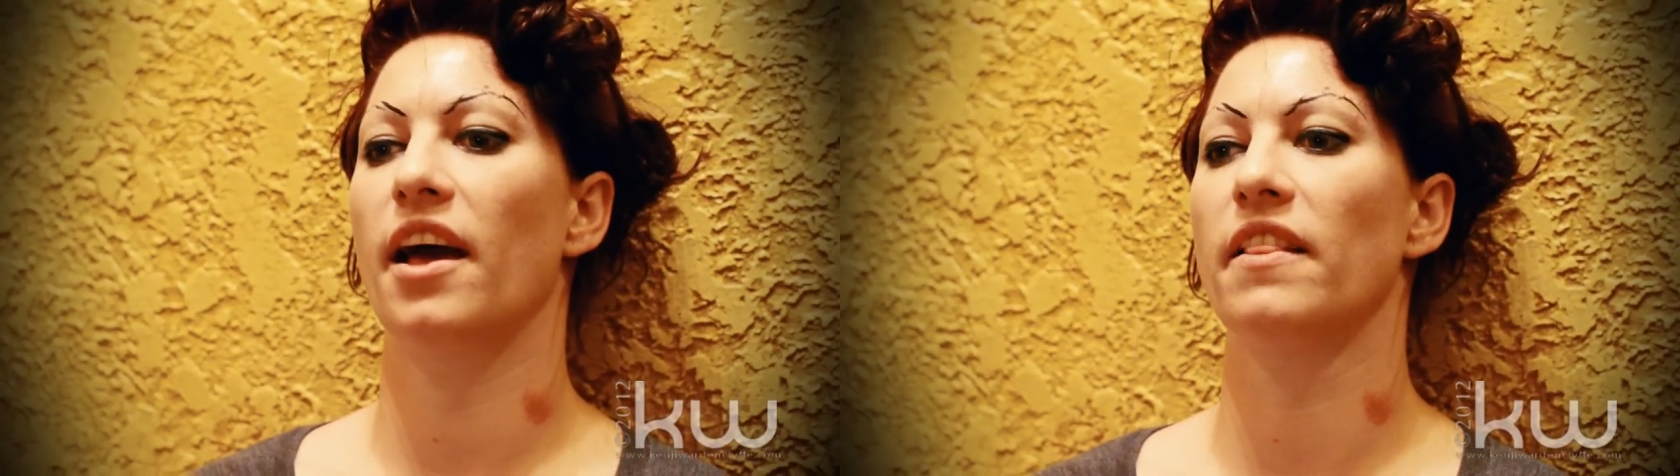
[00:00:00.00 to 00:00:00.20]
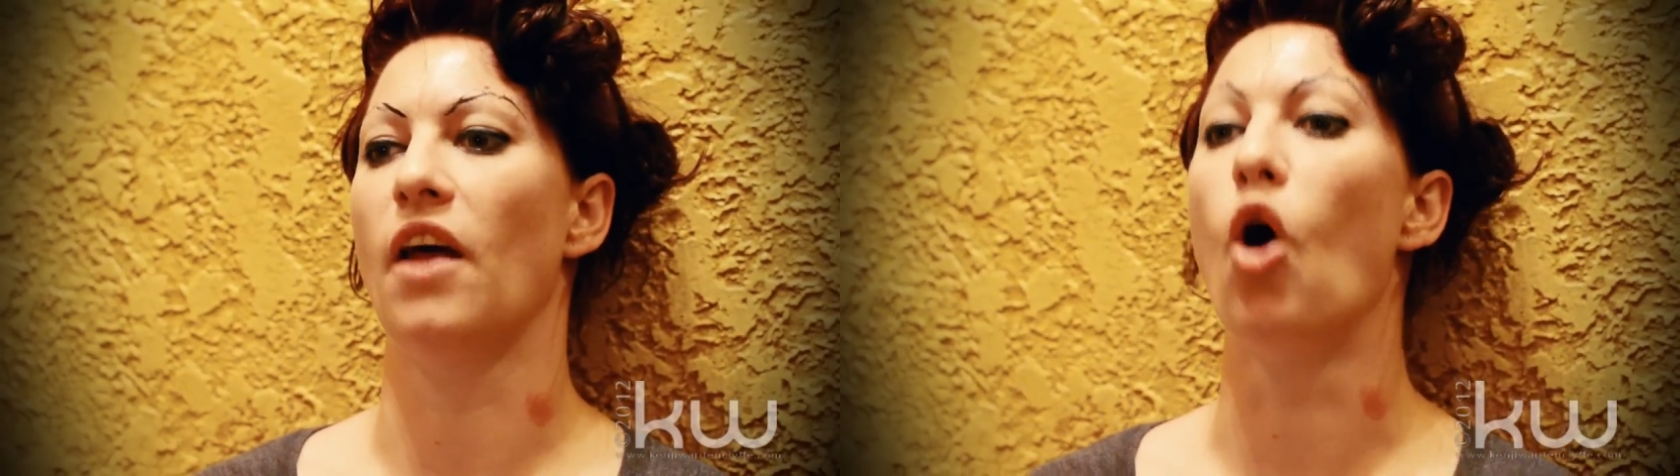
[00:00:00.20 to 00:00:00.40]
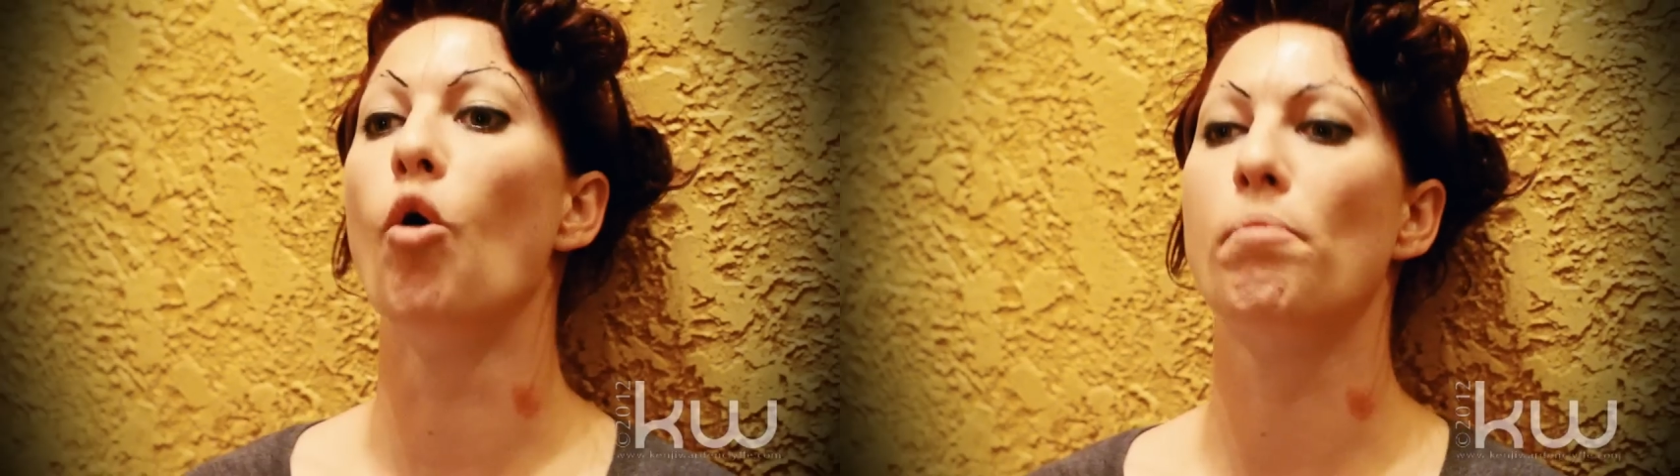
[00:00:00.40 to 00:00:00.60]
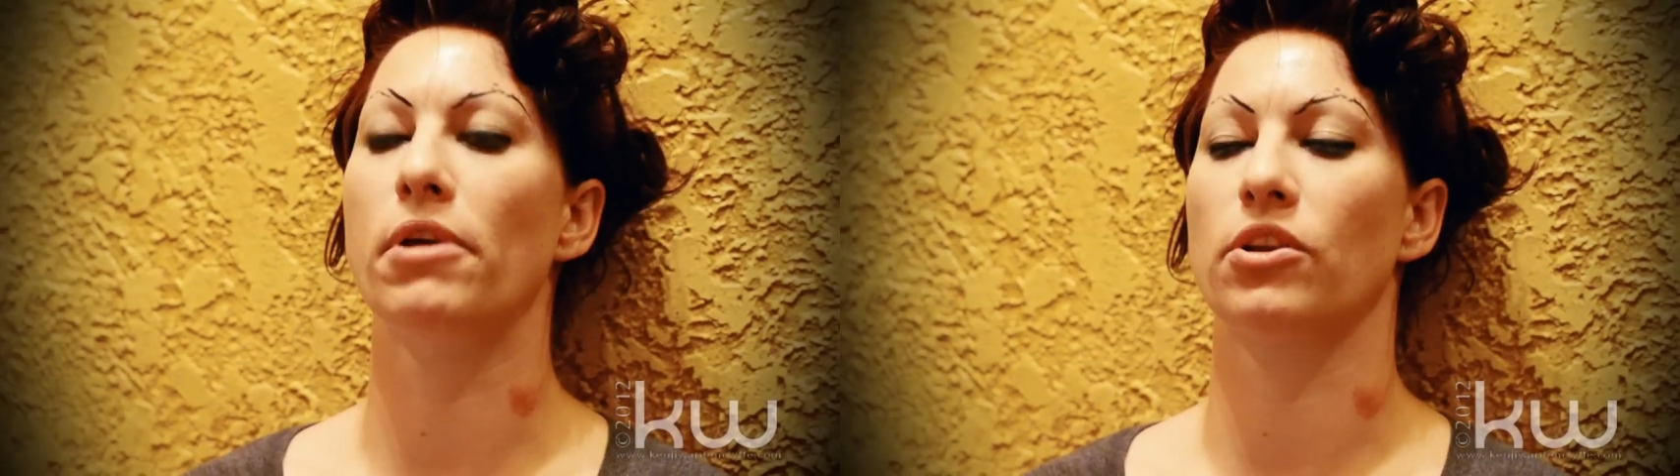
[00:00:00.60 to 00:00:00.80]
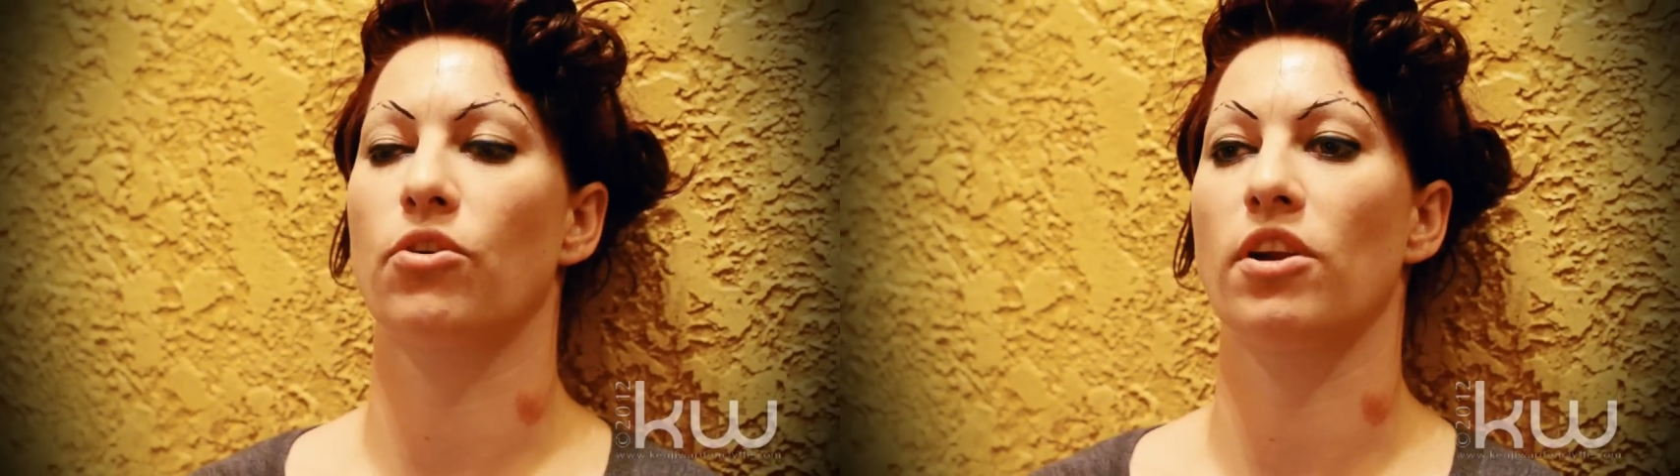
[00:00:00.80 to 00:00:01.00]

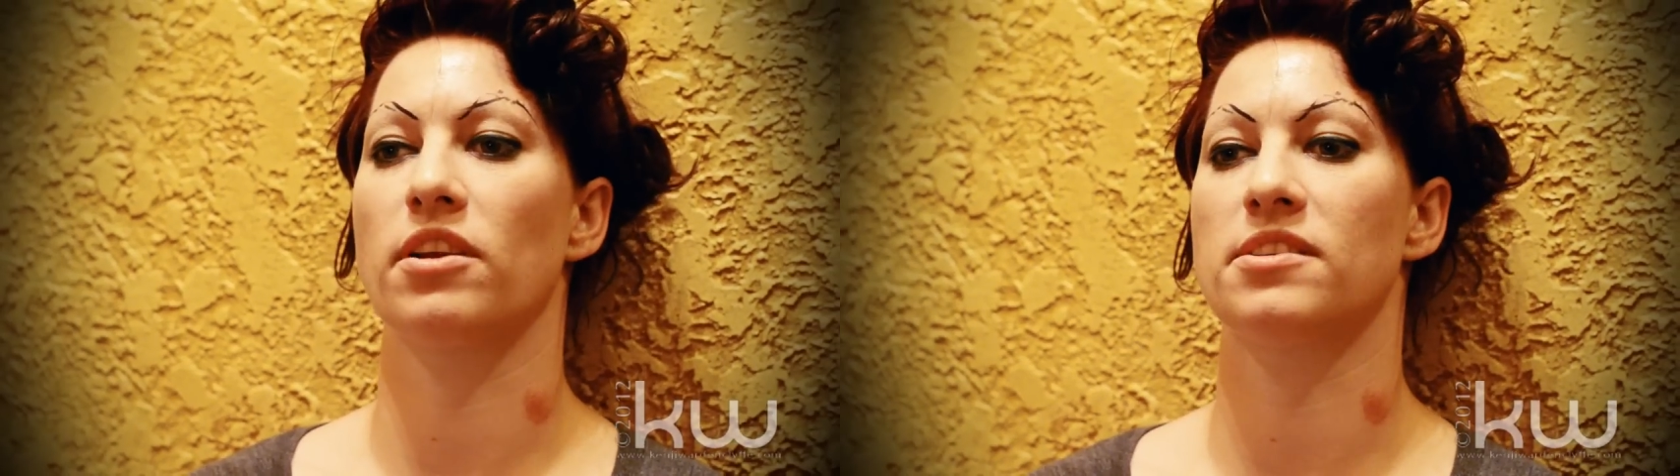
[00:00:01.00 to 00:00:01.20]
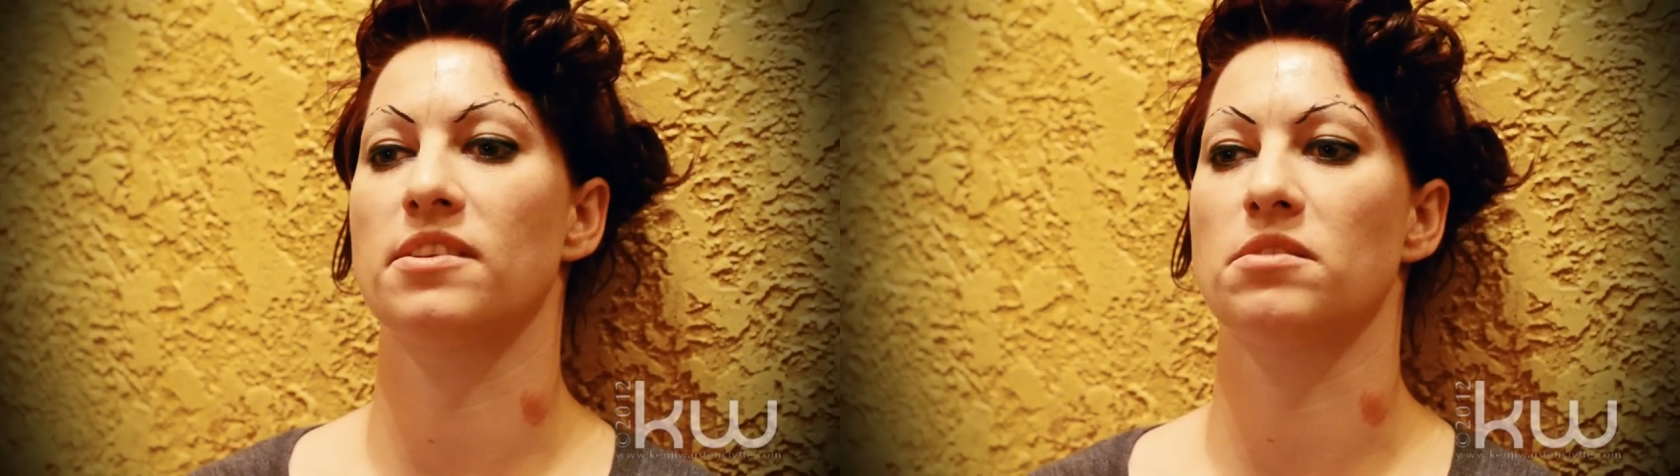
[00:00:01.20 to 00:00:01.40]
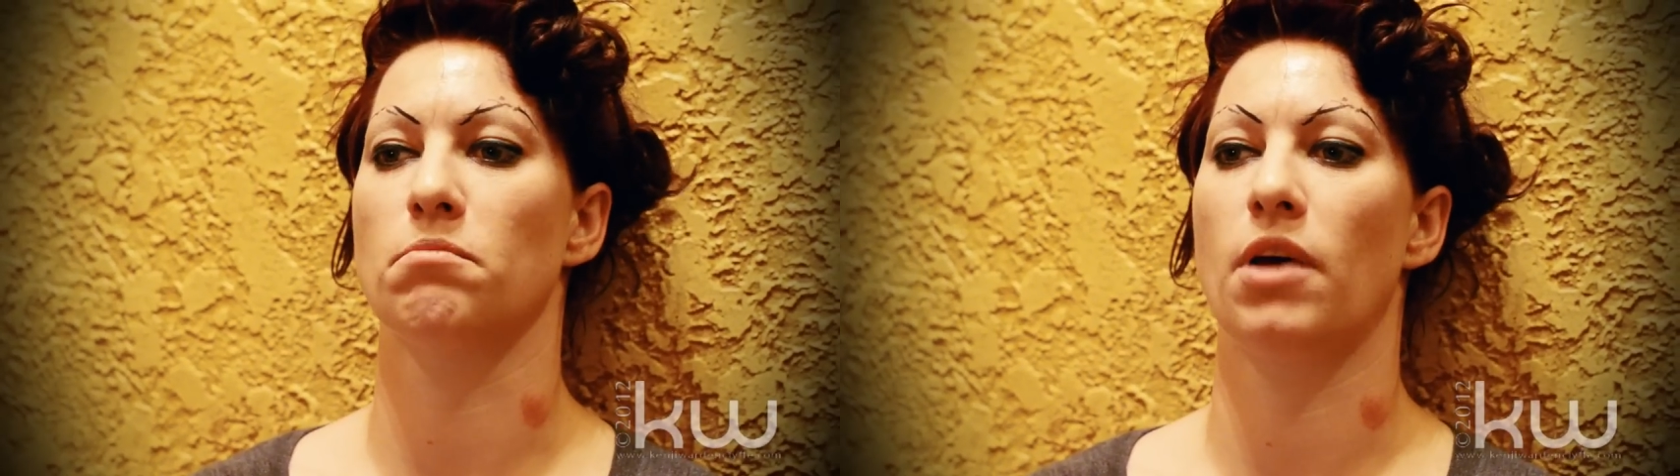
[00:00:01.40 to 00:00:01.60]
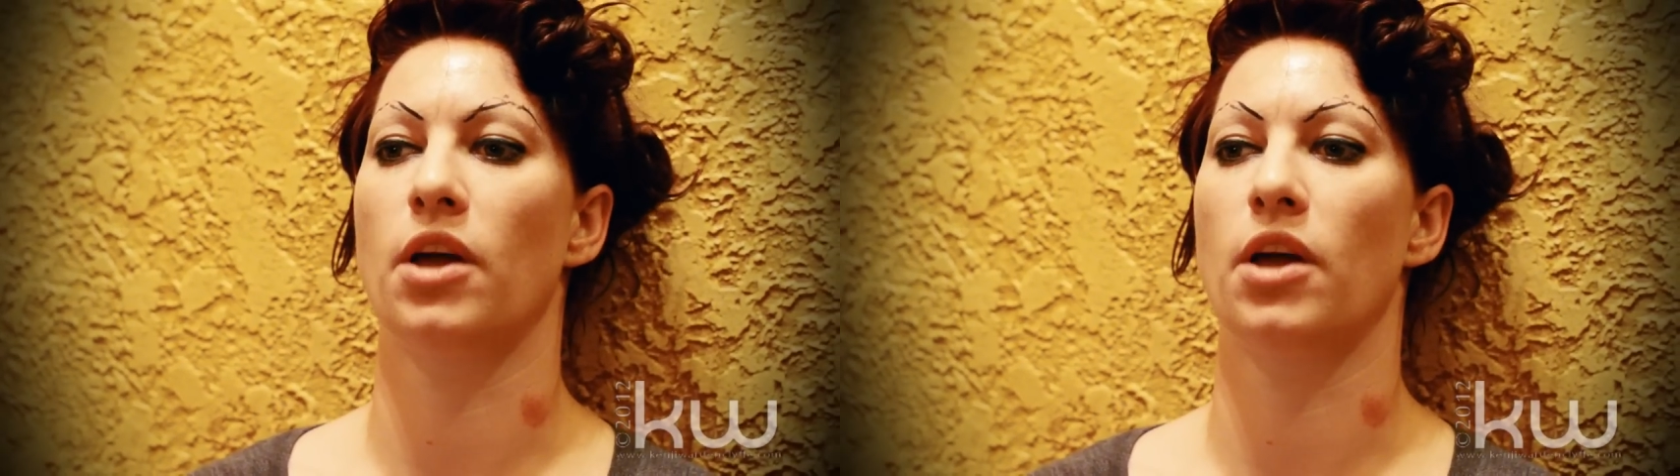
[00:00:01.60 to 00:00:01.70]
open criticism